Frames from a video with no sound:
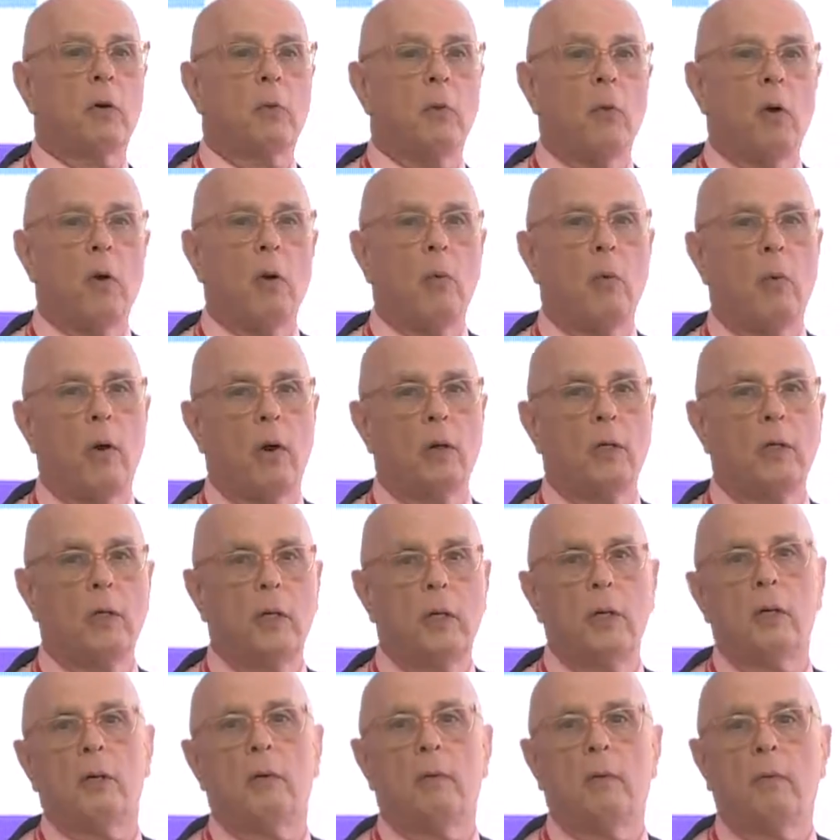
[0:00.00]
World War
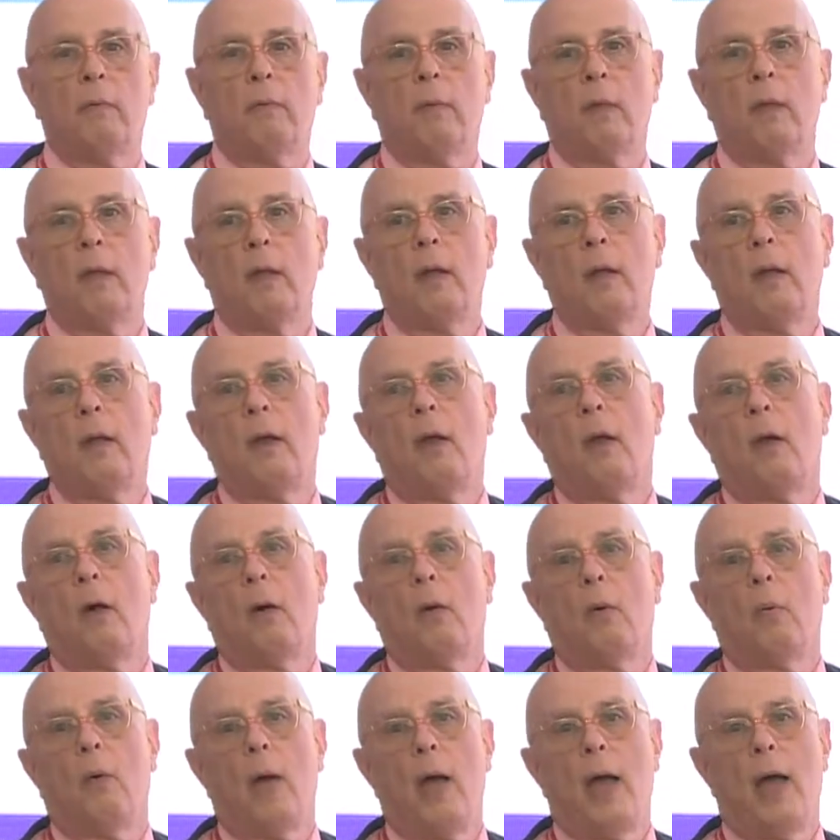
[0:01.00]
II,
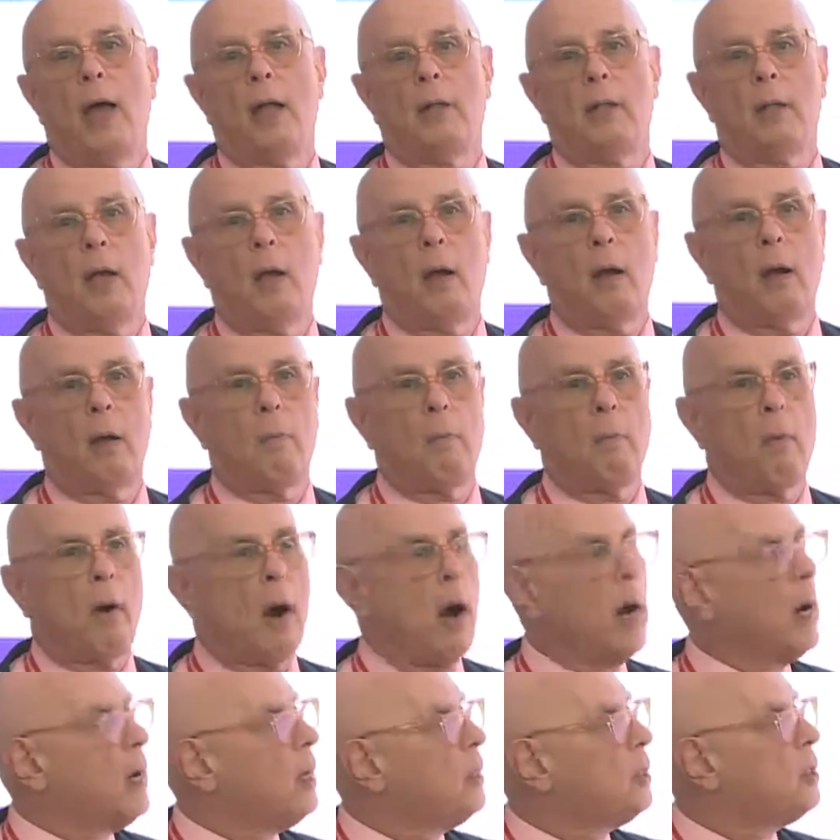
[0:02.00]
when the
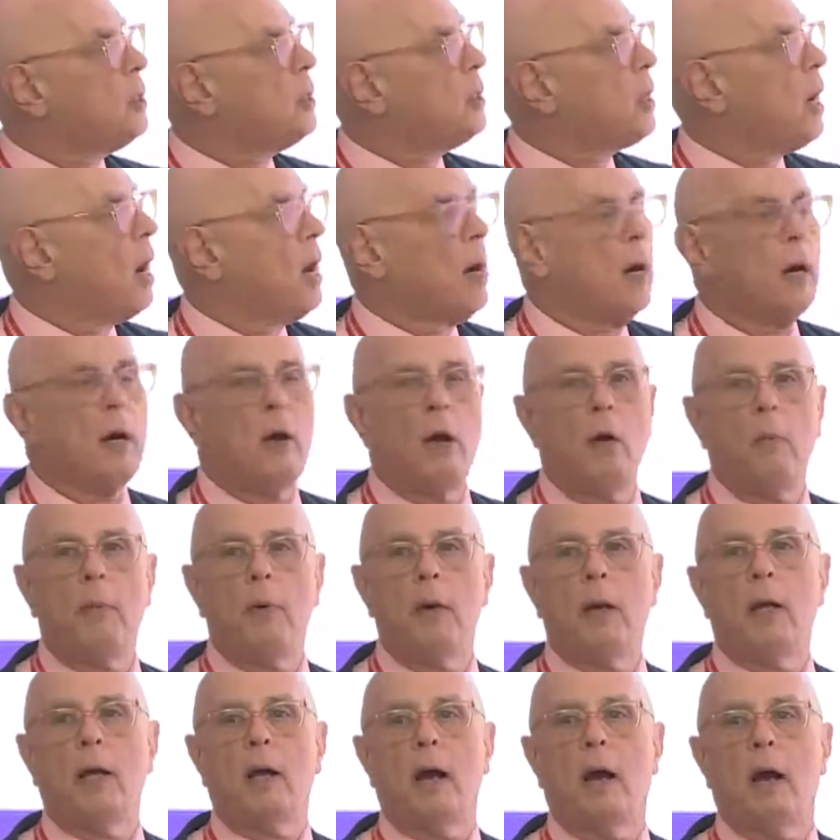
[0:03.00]
markets started
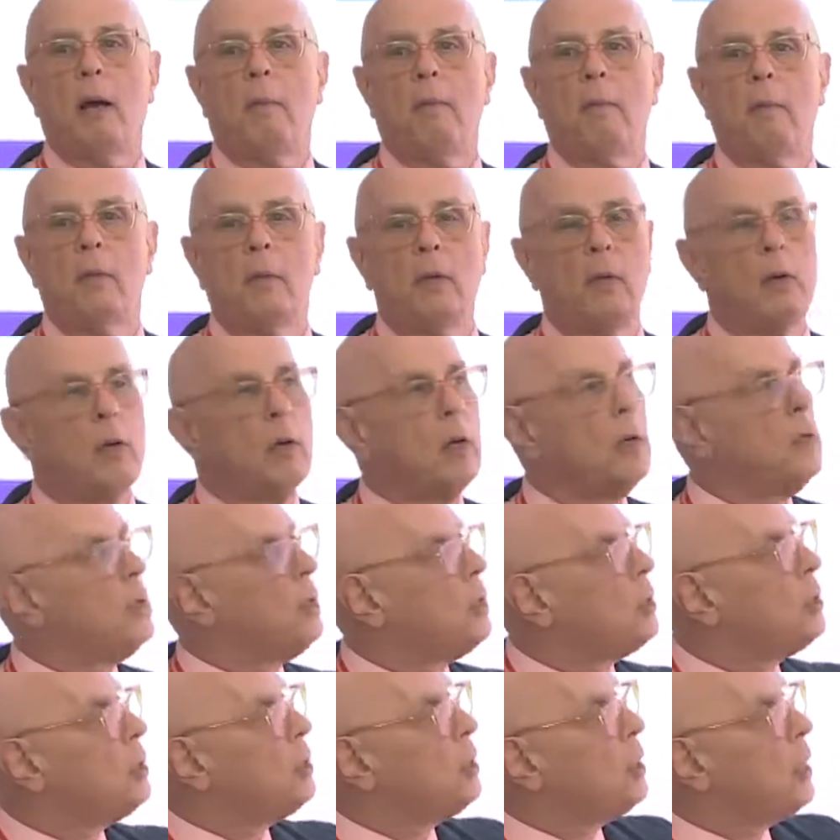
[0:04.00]
opening up, you could
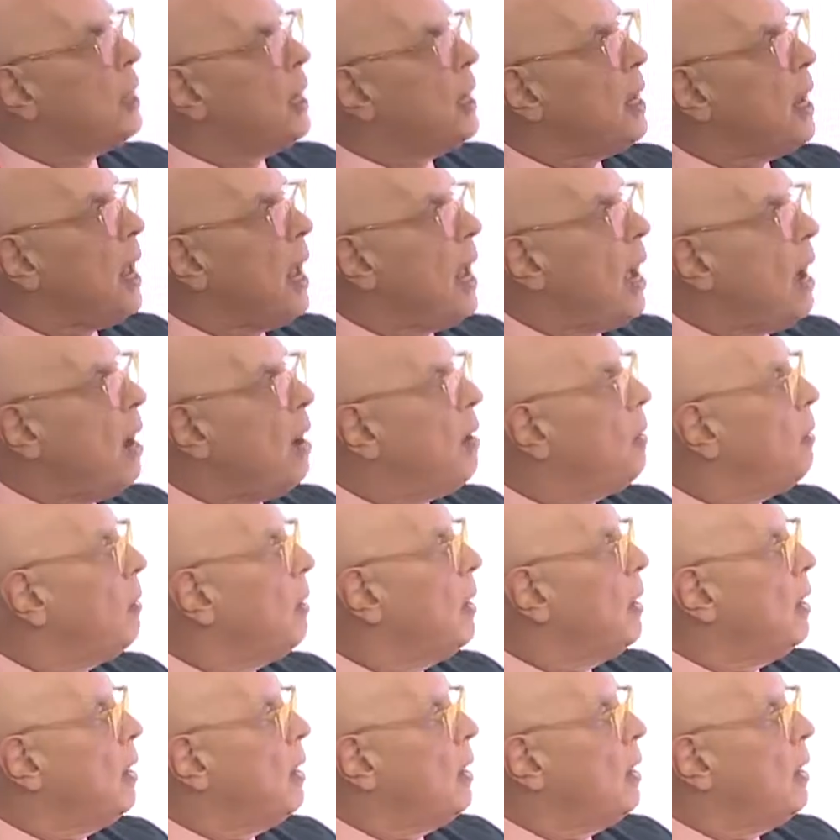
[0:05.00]
just see how